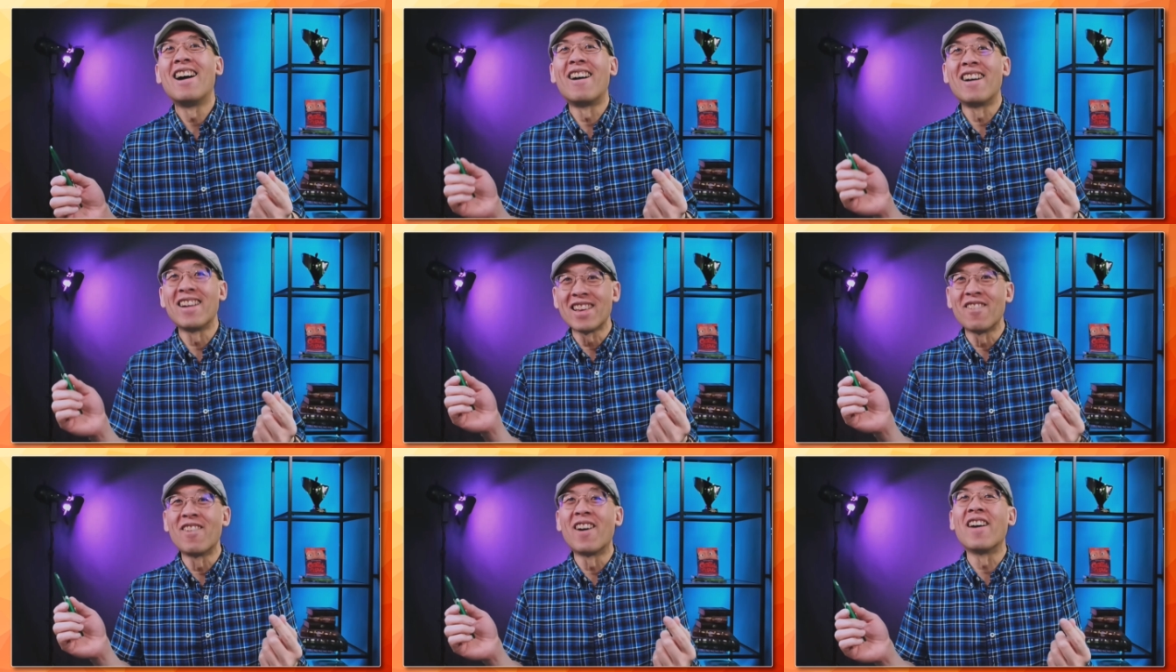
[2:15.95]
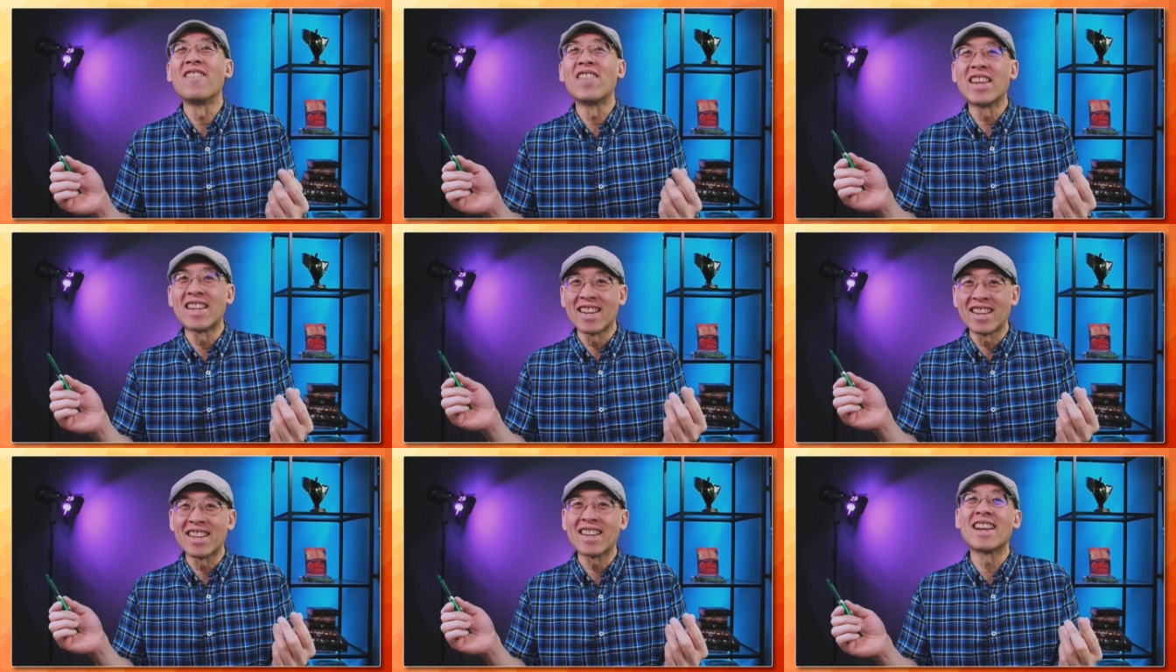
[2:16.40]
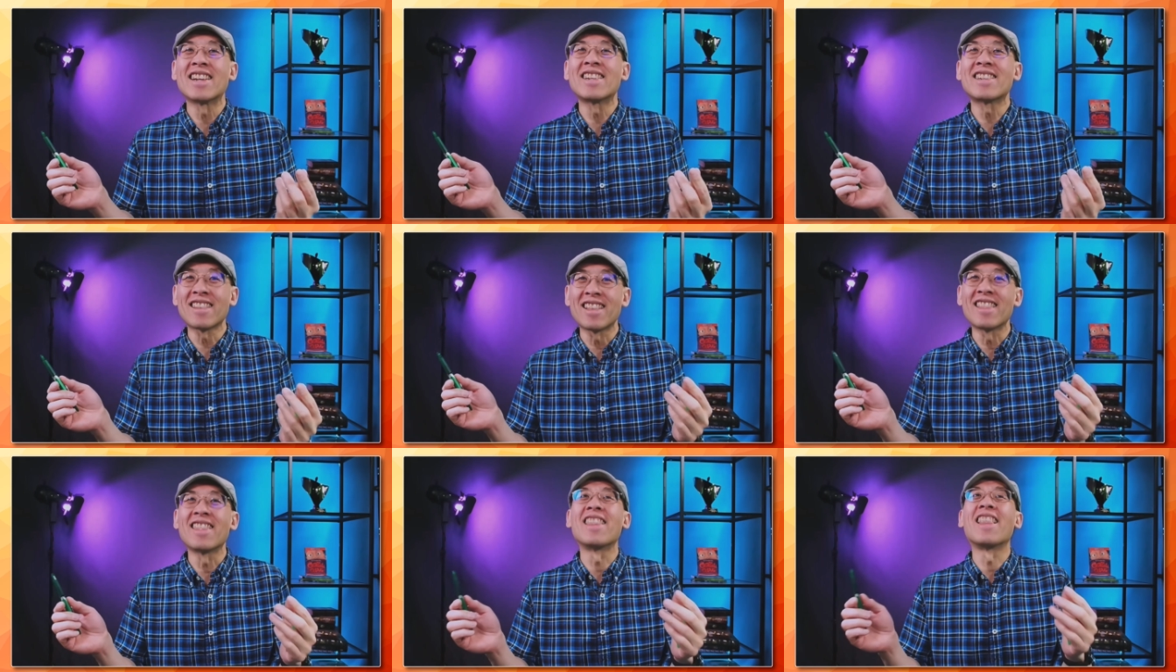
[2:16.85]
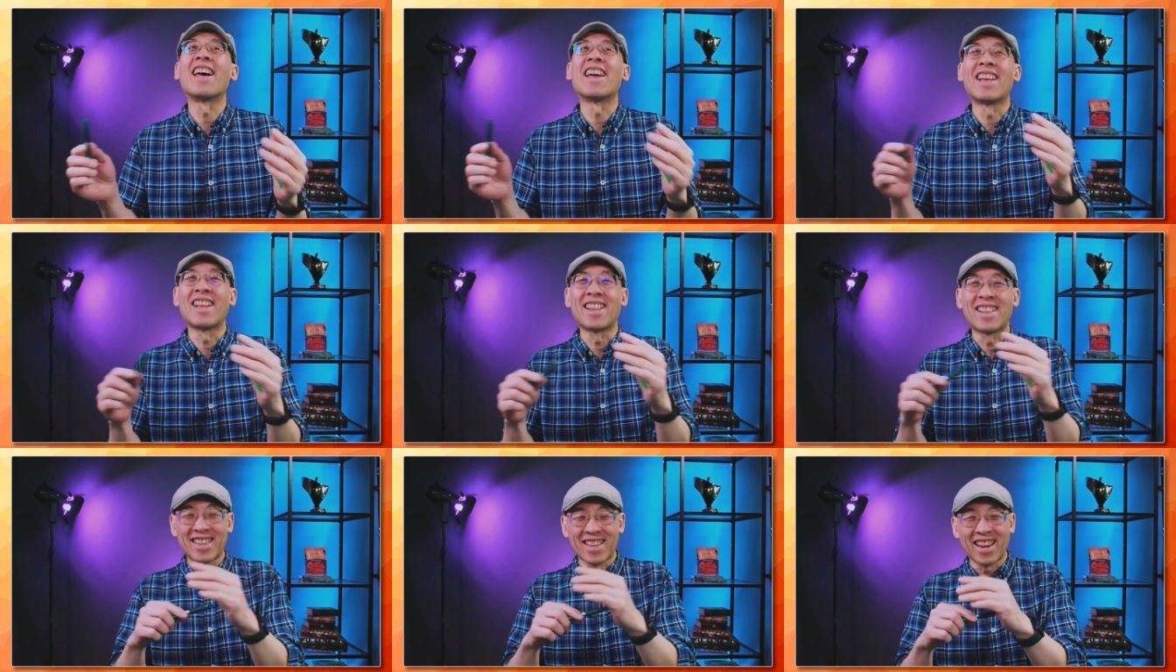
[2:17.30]
Oh, you want me to touch the
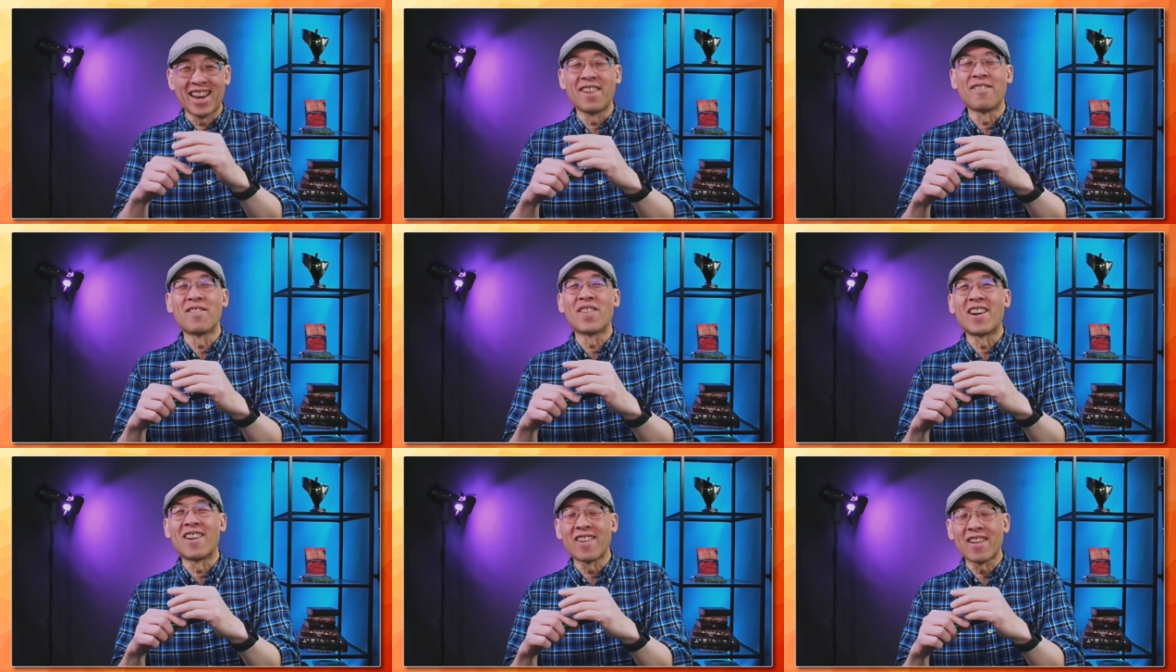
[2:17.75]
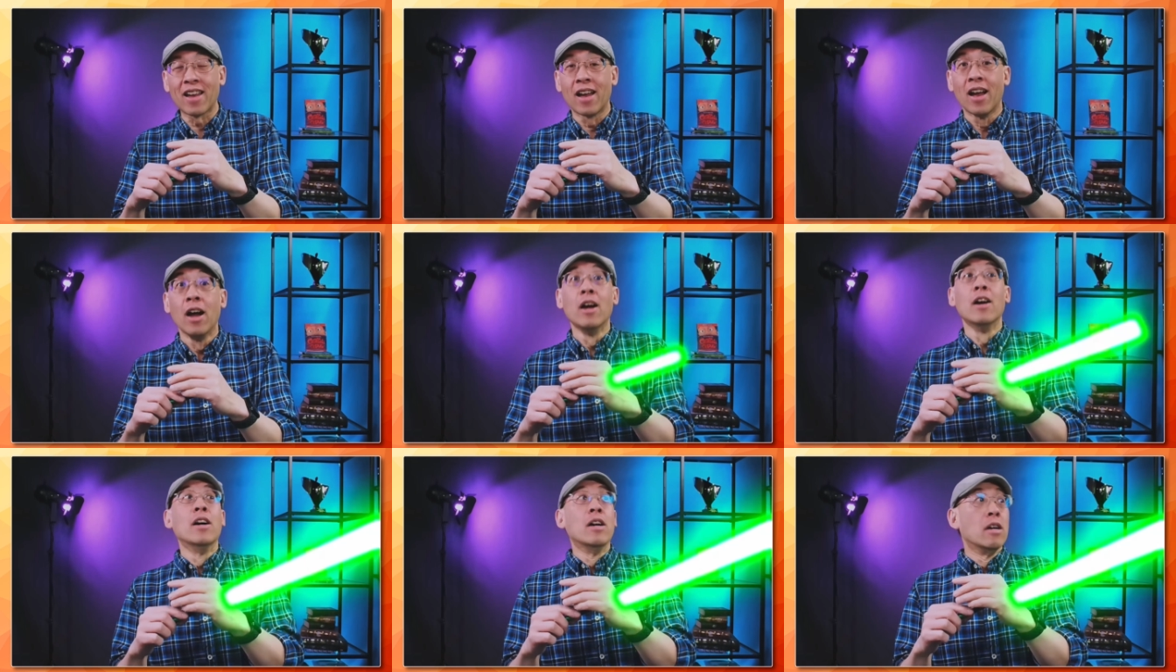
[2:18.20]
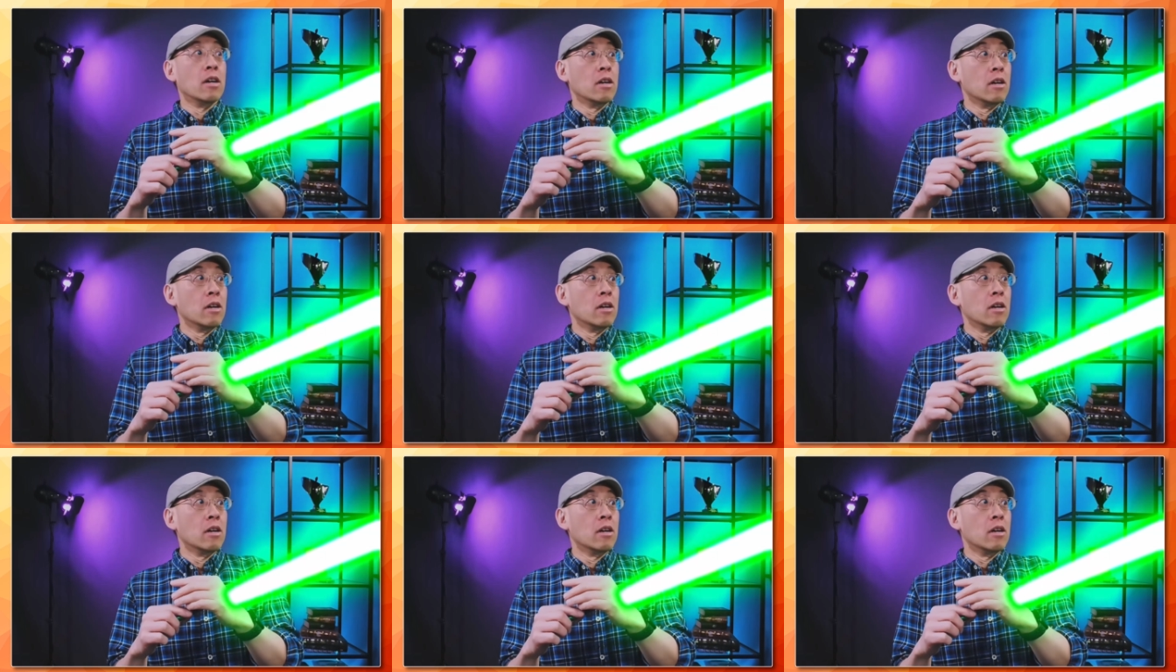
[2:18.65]
lightsaber? Okay.